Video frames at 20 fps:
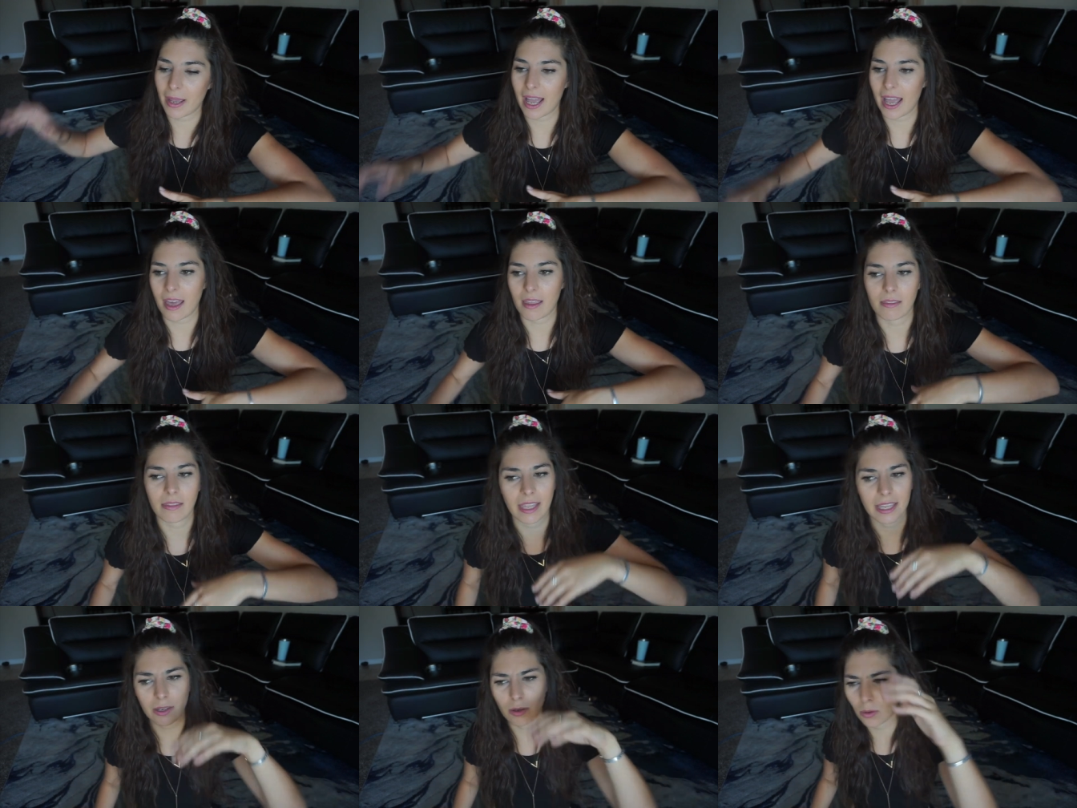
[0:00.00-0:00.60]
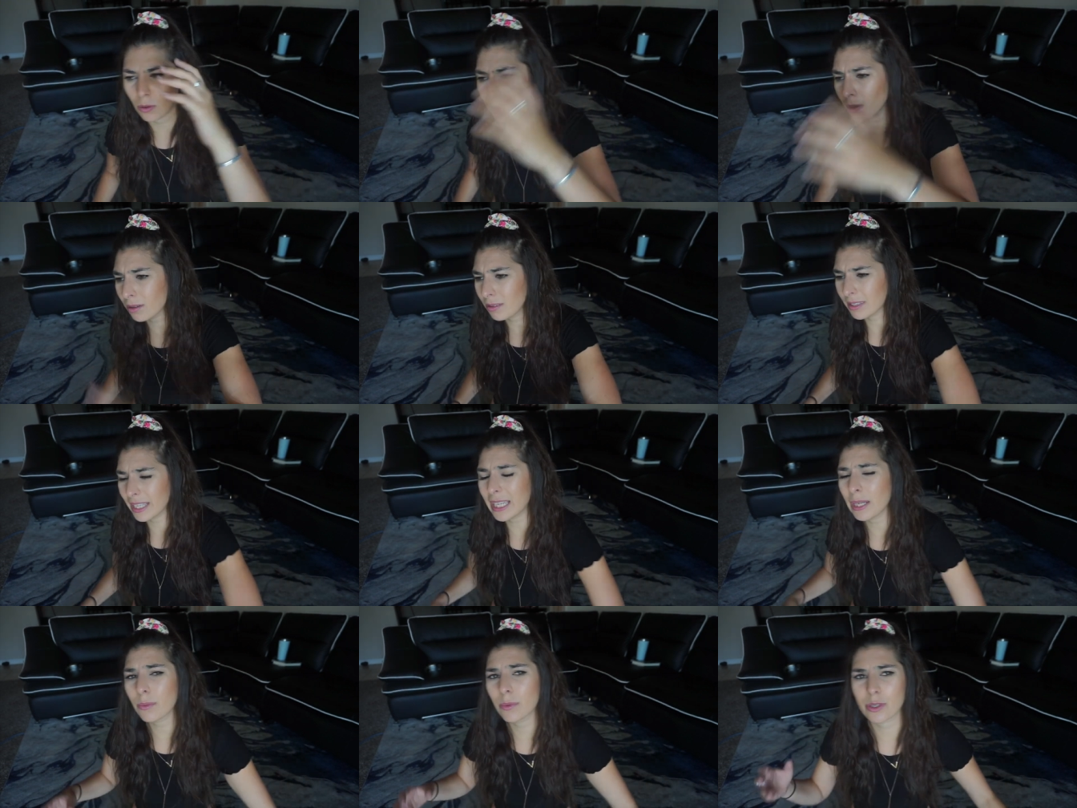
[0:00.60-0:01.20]
path, like oral
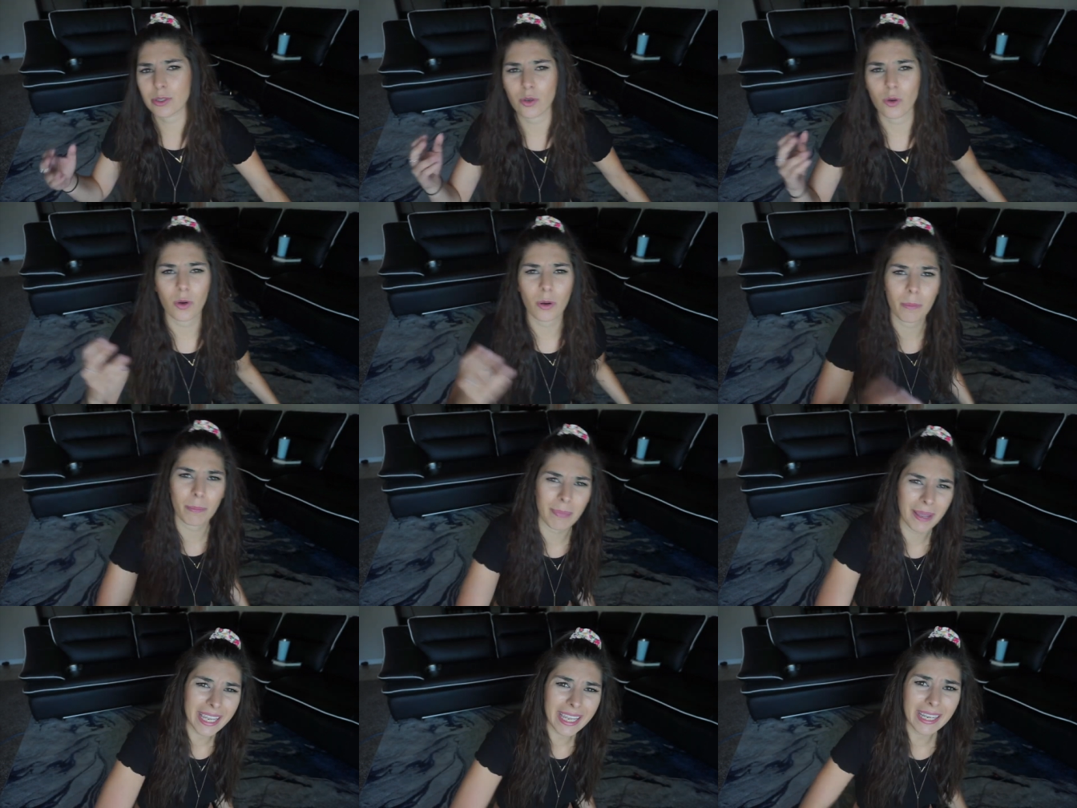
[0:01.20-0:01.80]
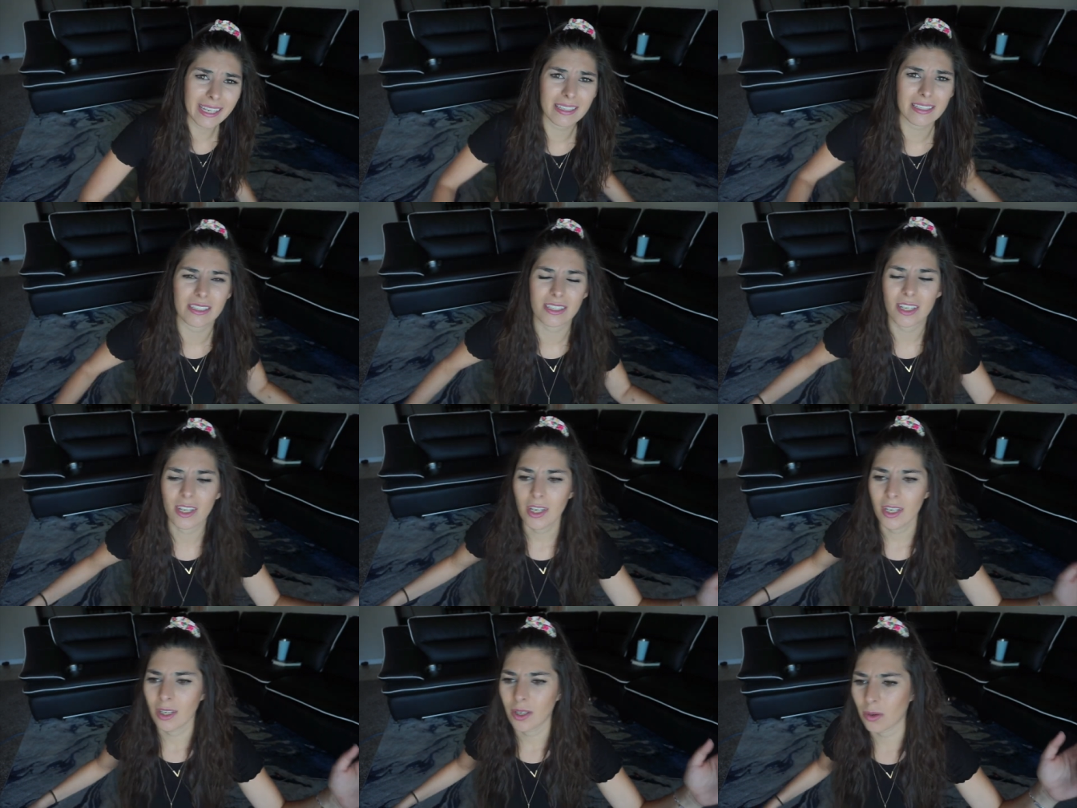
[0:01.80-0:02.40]
language or band
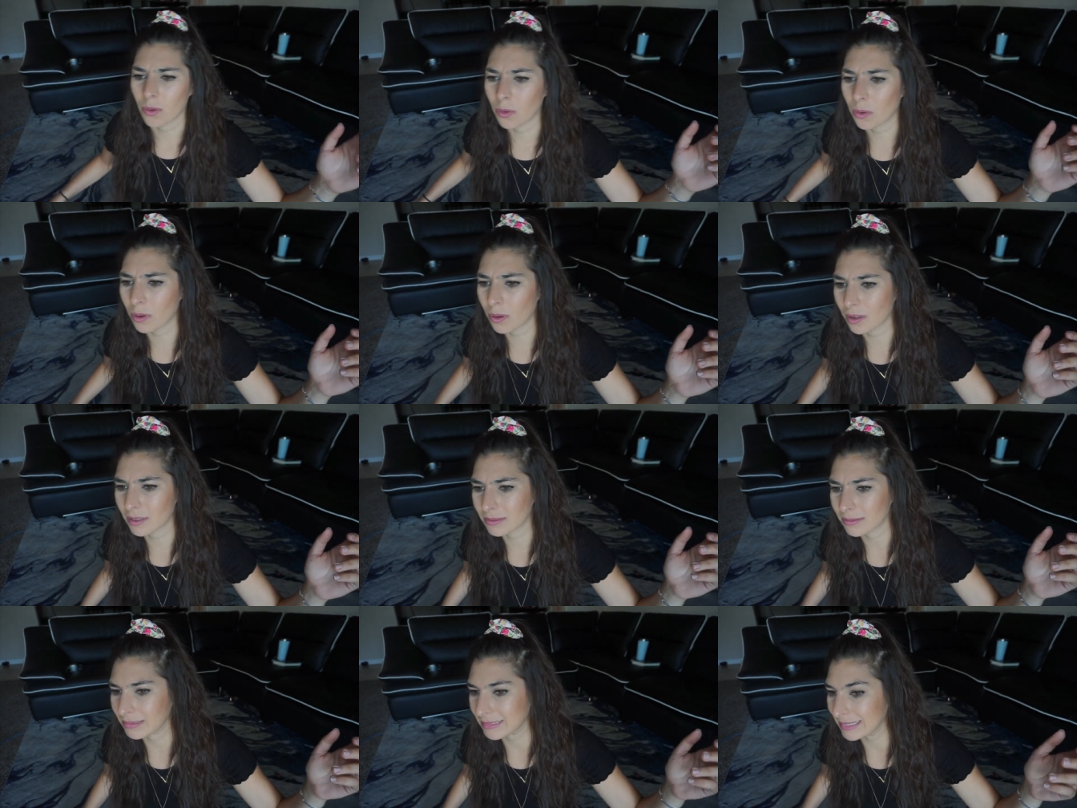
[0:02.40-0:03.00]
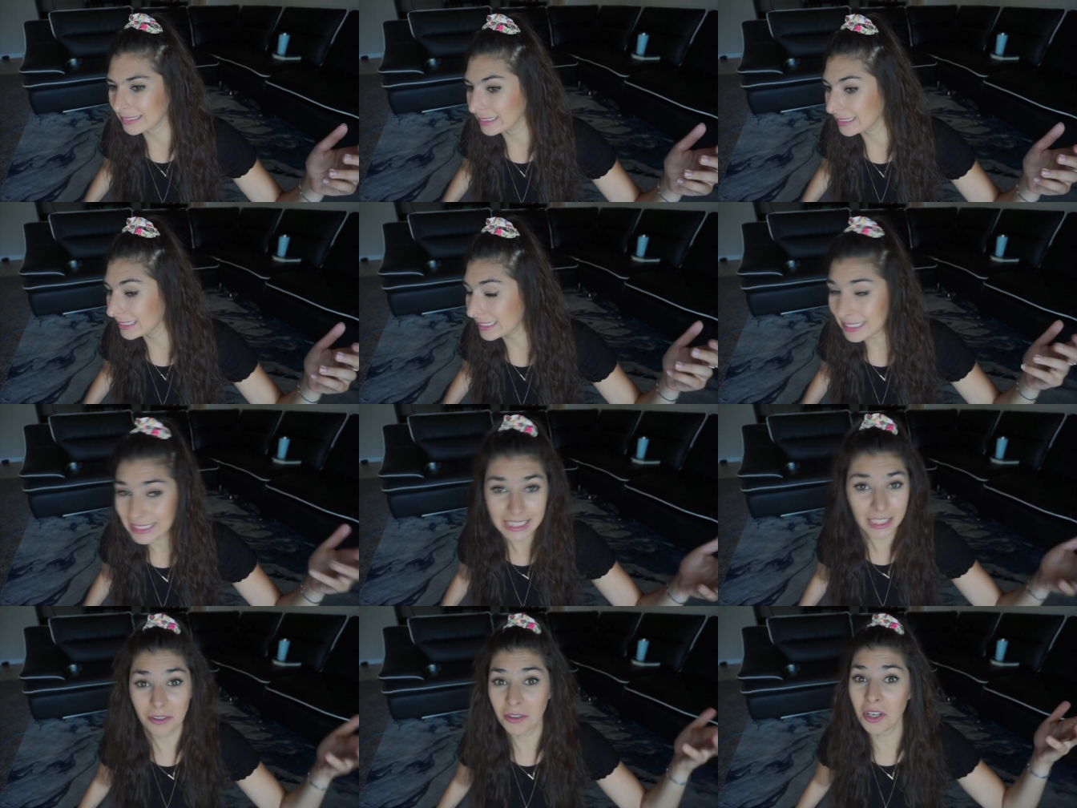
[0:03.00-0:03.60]
or oh,
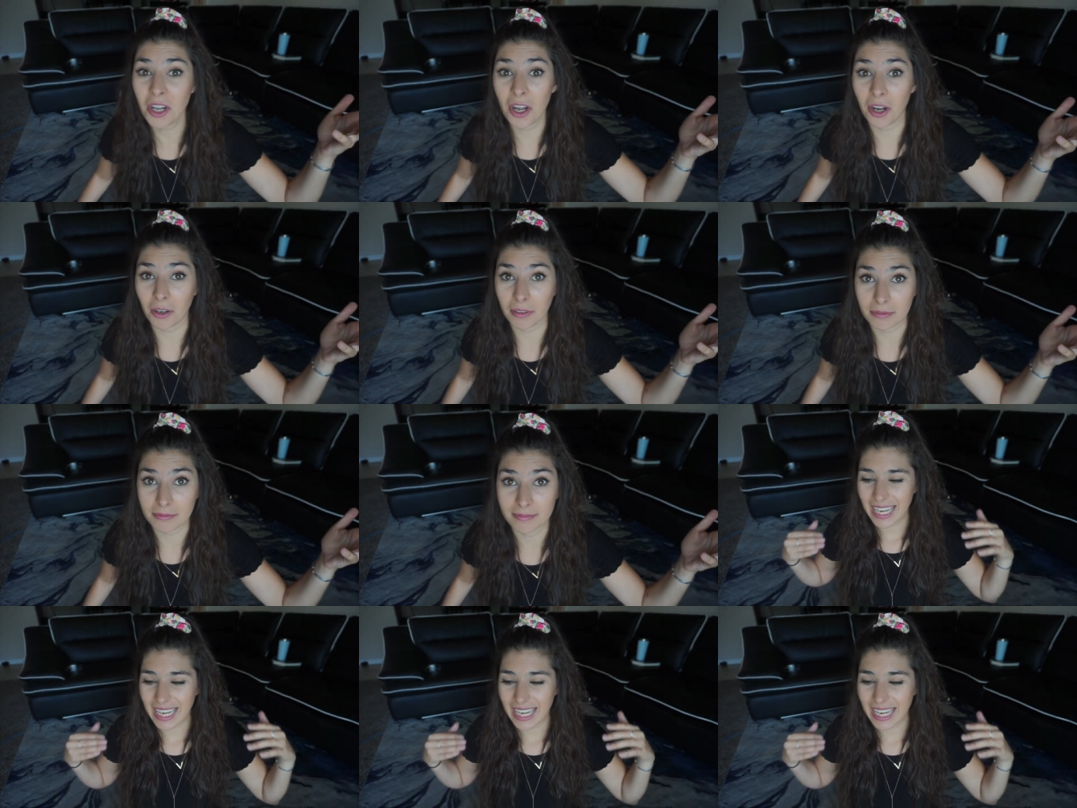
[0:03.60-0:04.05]
I don't know.